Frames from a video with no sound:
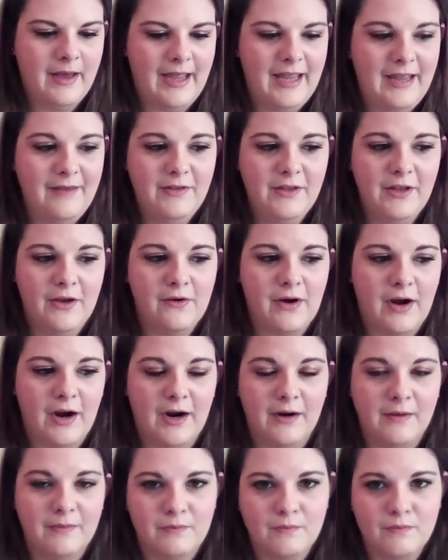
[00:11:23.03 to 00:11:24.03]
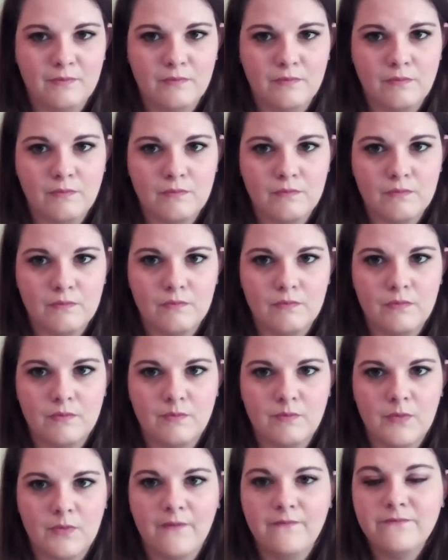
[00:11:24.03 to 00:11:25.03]
Even though our
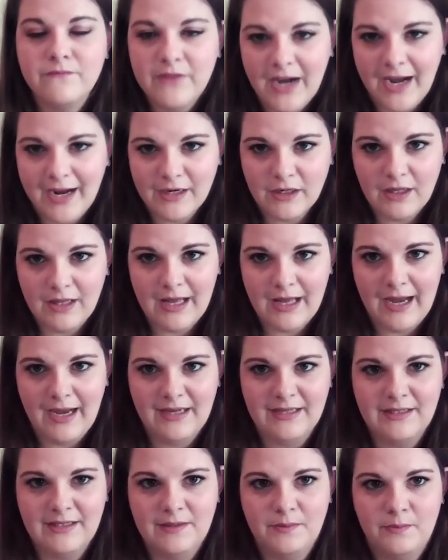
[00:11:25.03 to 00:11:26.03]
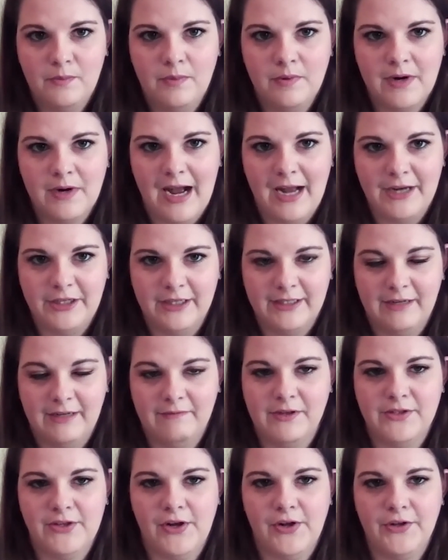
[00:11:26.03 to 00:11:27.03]
finalized project and
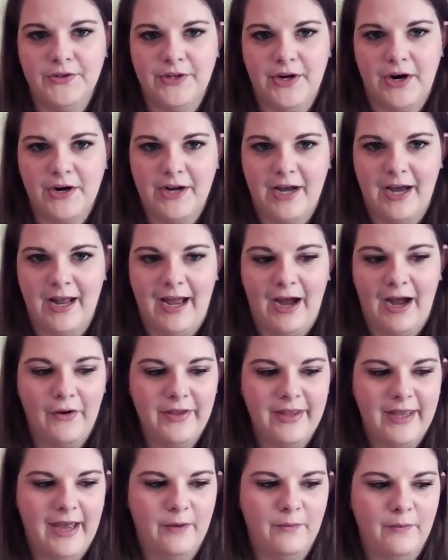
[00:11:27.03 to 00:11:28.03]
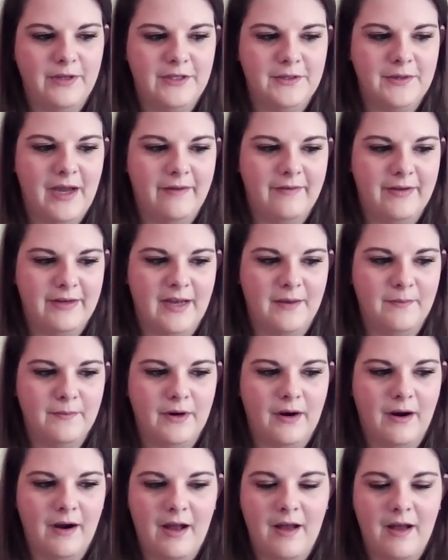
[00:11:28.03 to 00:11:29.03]
results are not out yet, we do have a
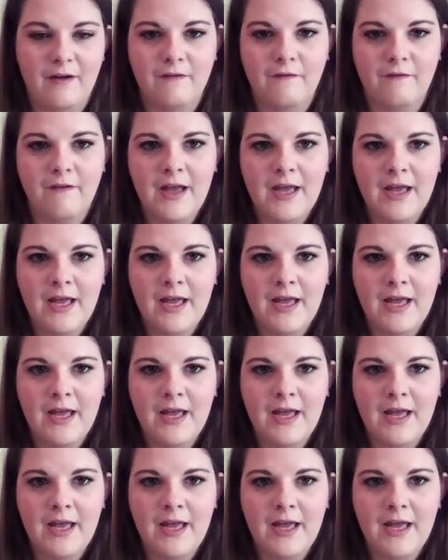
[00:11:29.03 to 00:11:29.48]
number of